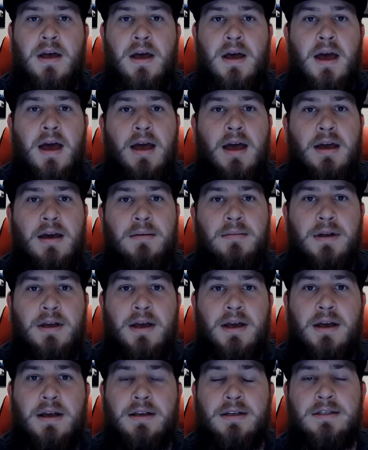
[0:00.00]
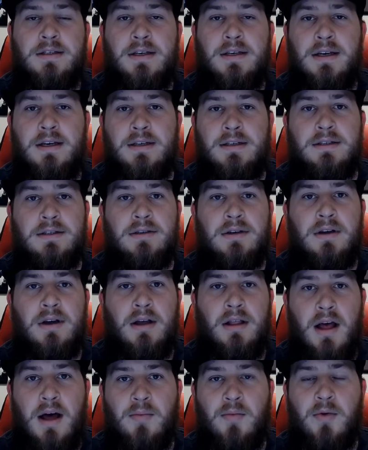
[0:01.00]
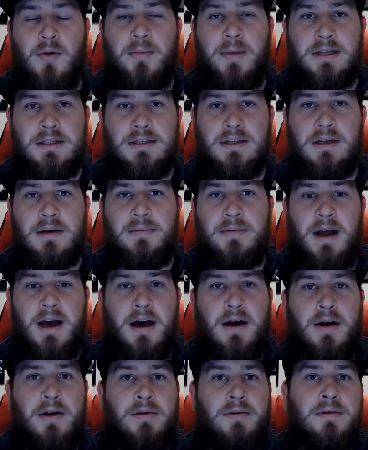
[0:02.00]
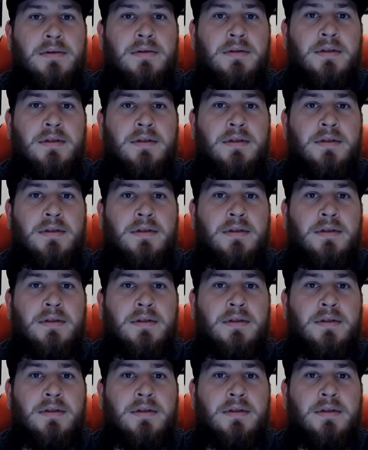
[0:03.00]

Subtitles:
AMD's is a lot more messed up now.